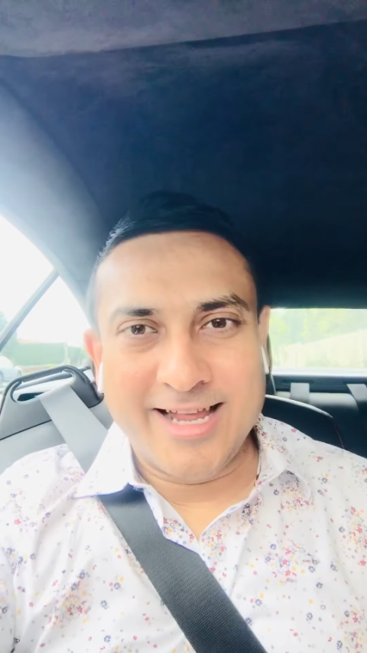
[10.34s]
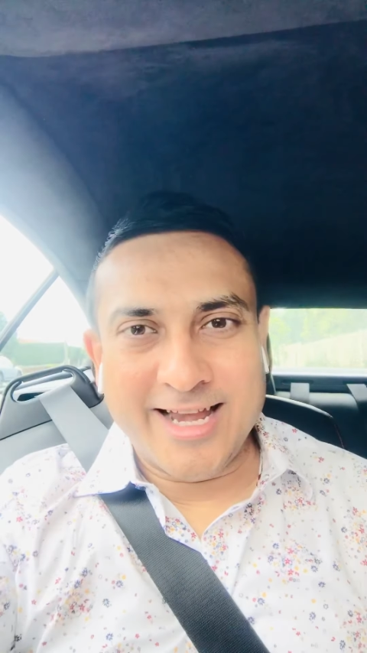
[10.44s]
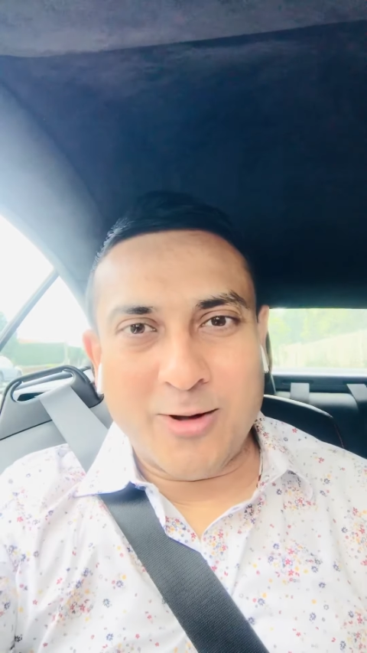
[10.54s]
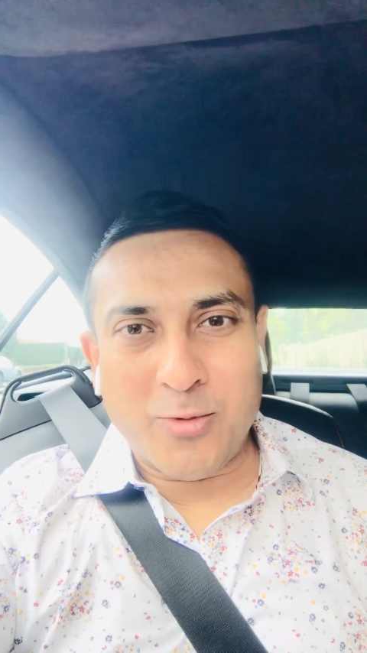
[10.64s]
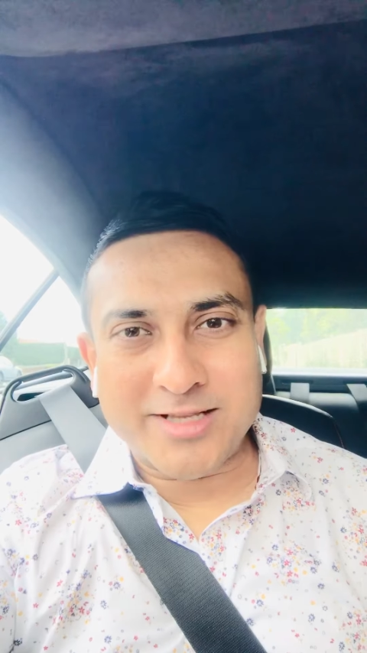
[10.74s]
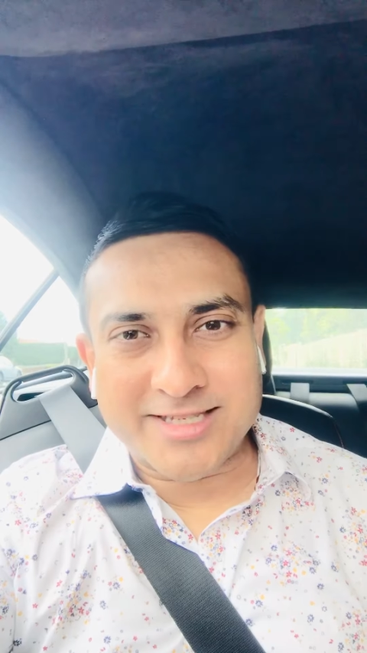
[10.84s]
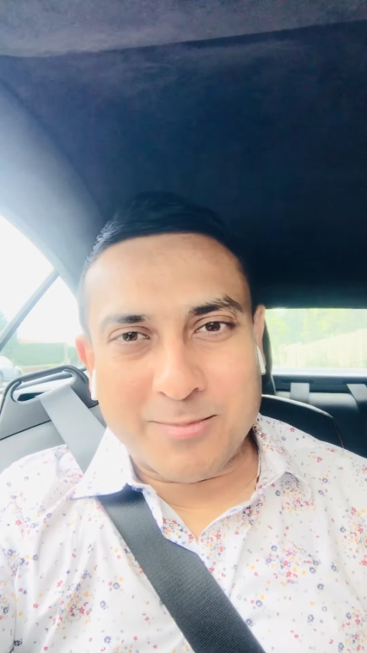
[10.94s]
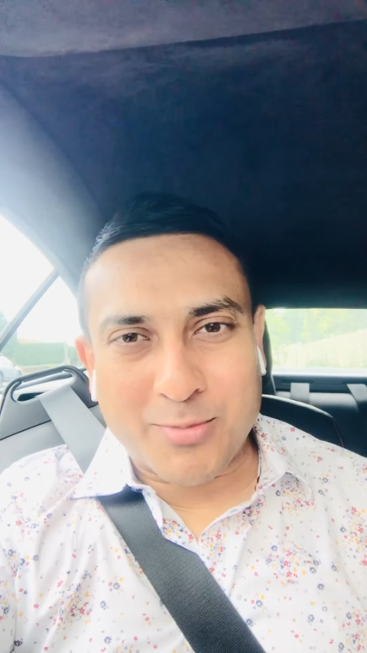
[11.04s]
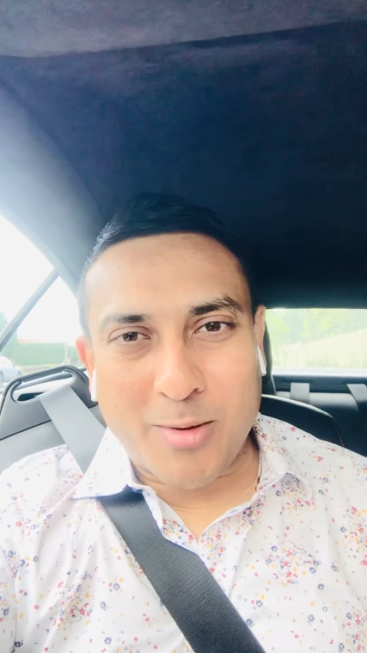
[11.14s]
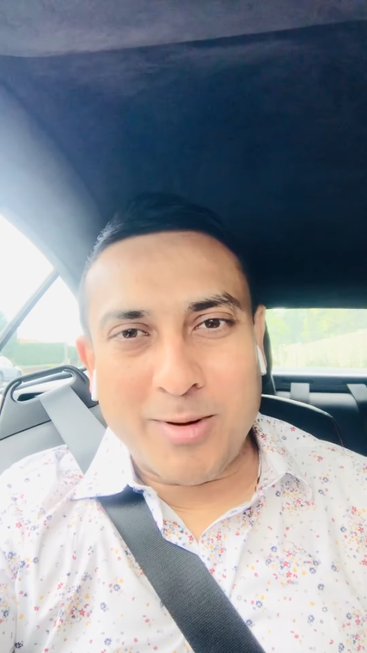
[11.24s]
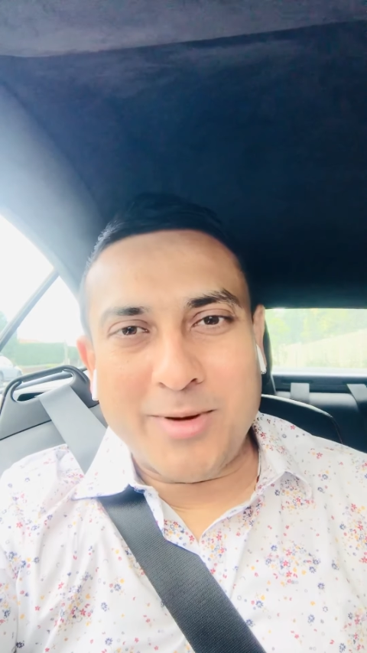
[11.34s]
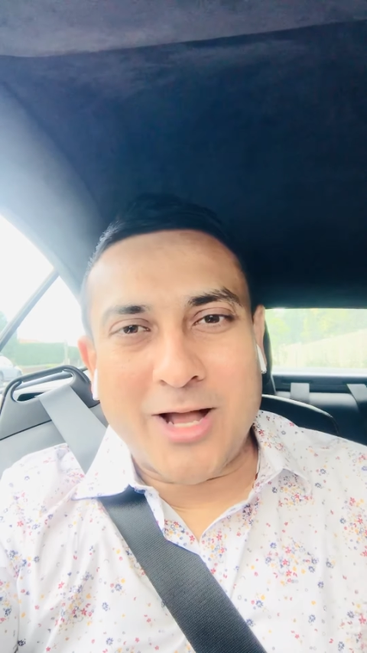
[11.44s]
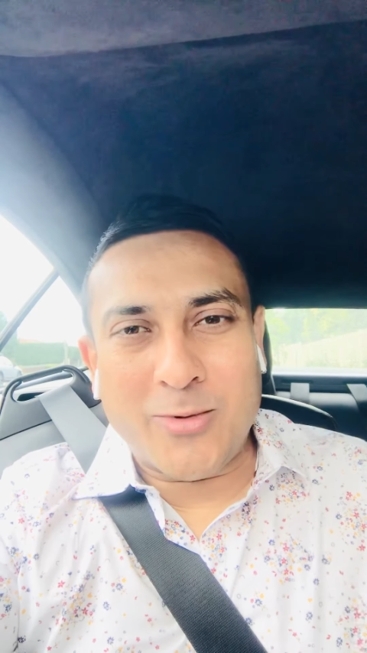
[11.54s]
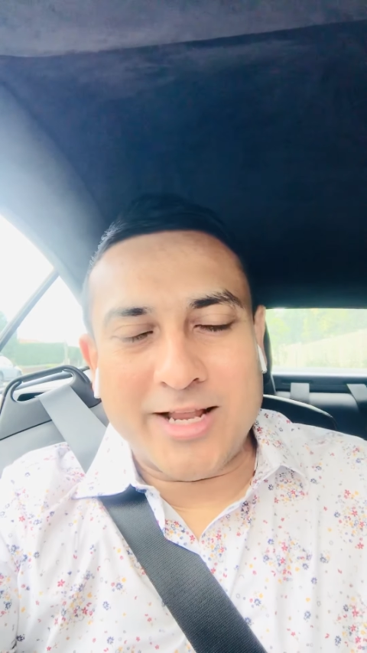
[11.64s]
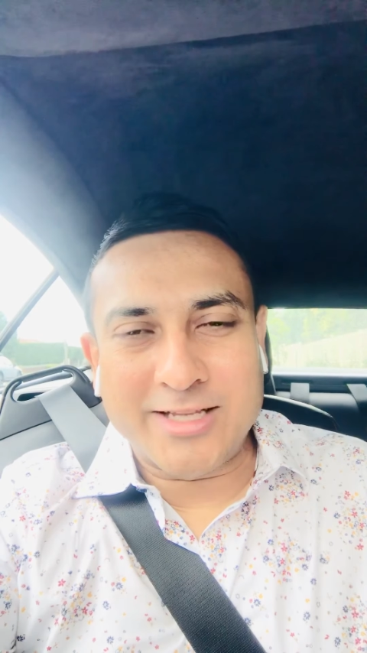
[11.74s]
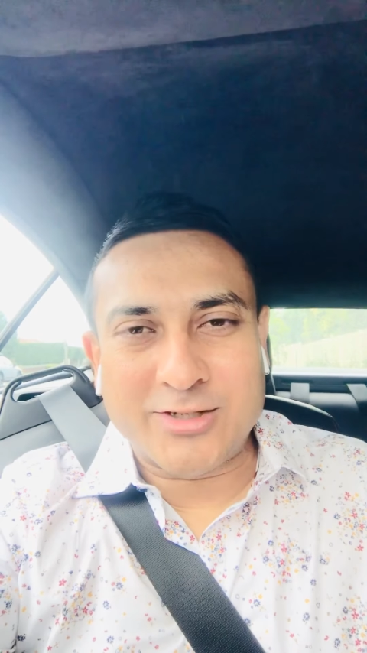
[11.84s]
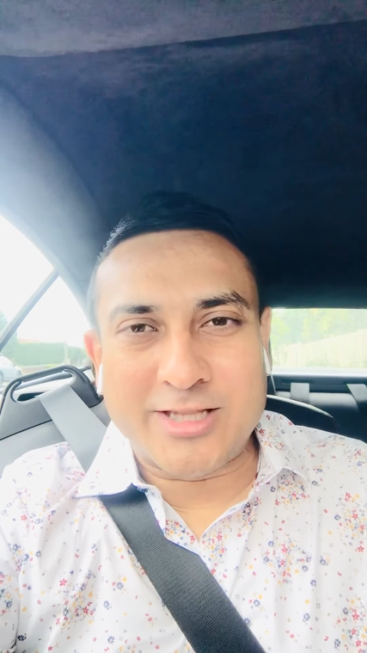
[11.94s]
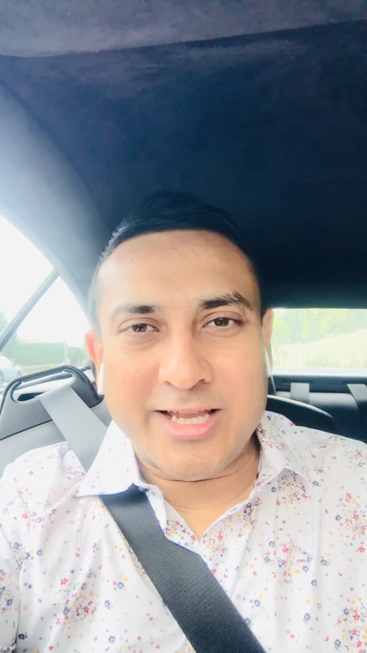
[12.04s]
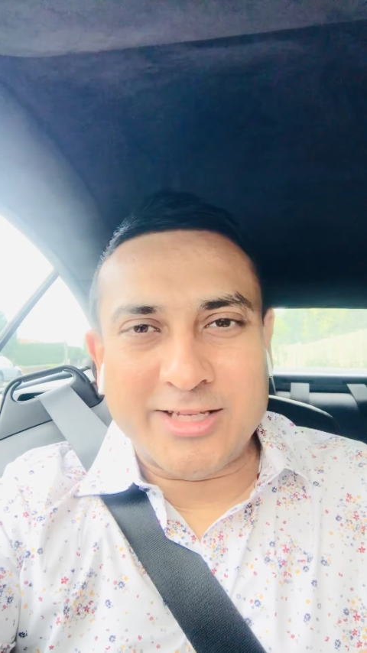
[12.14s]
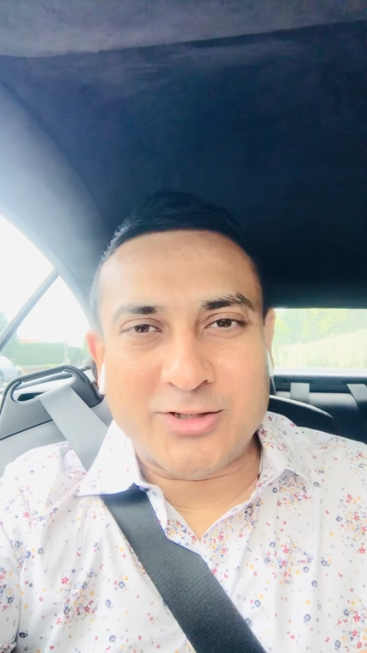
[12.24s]
Now, what's the problem nowadays?
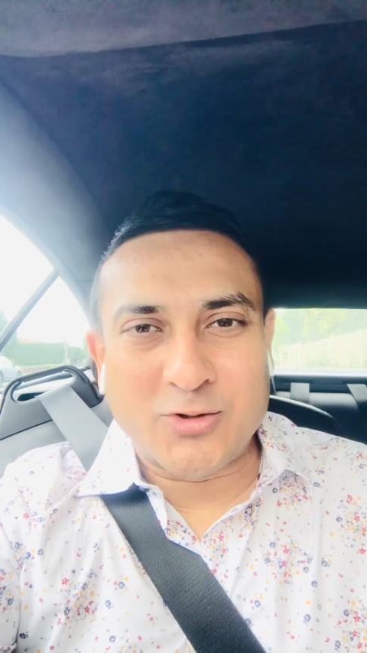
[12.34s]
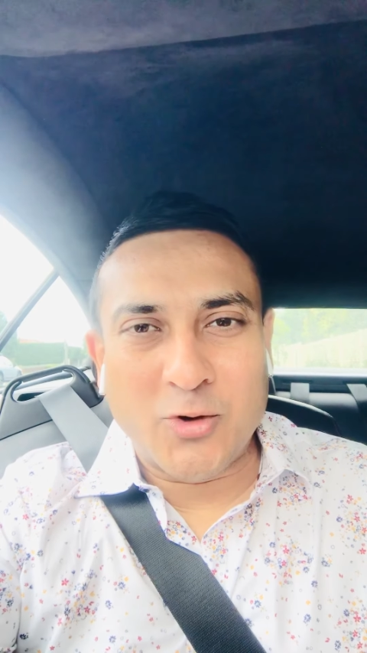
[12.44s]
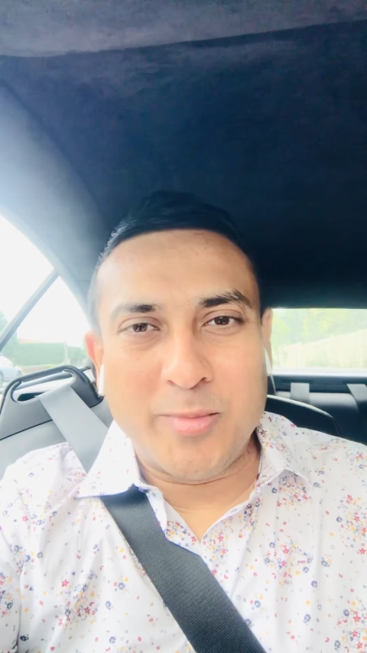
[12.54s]
There's so